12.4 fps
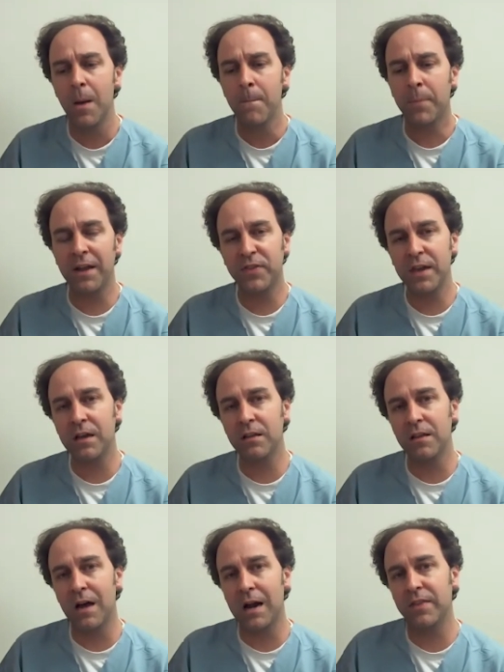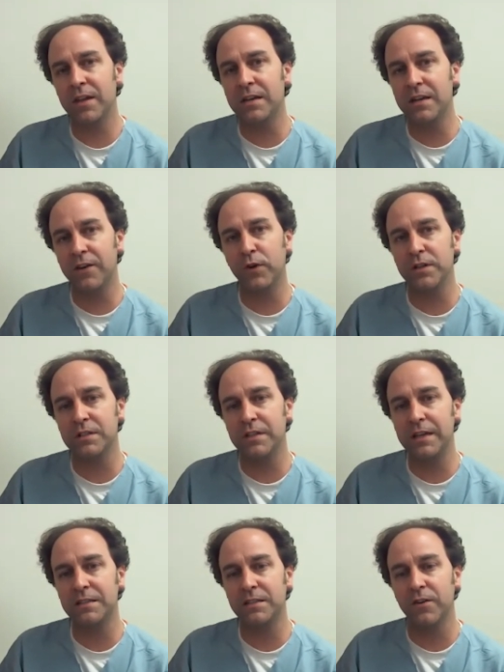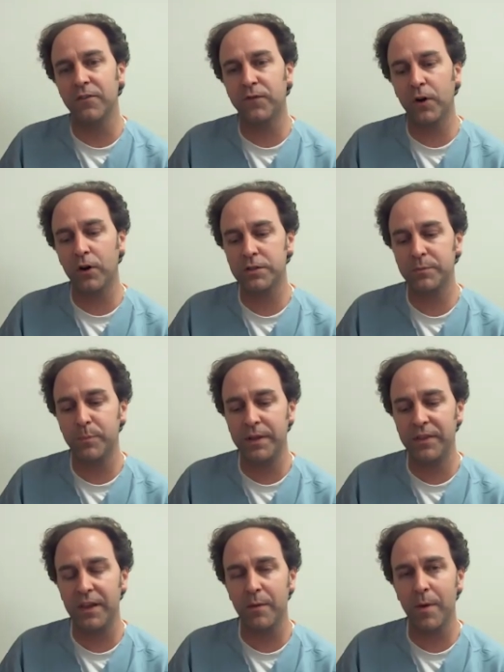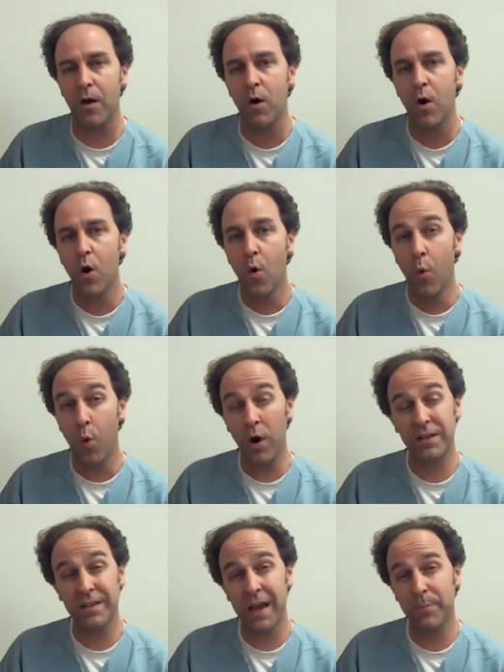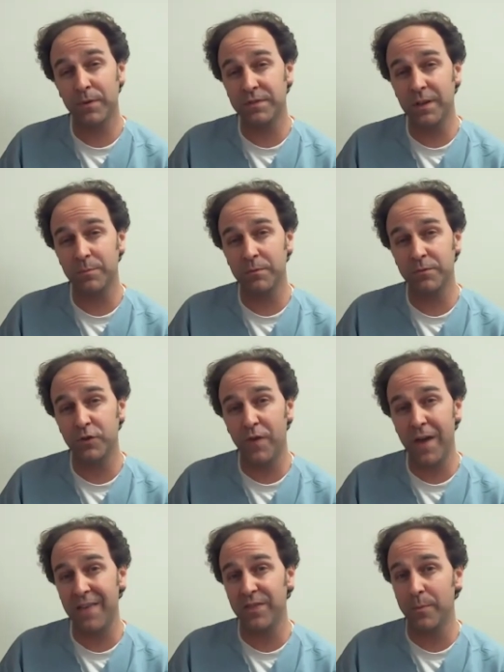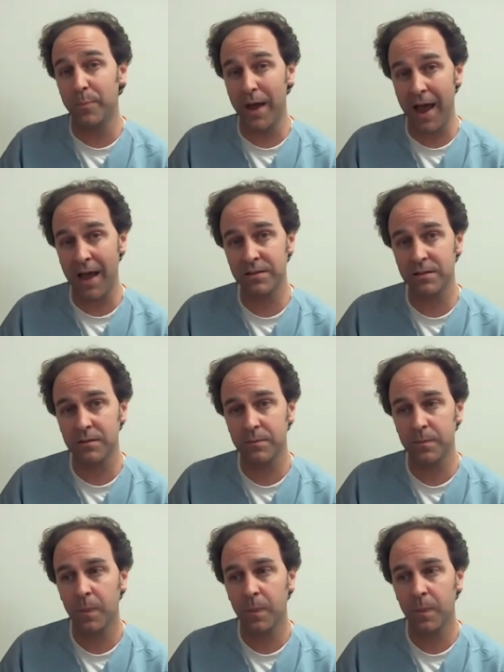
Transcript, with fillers: But I think a lot of the difference needs to first be think about what type of symptoms you've had in the past,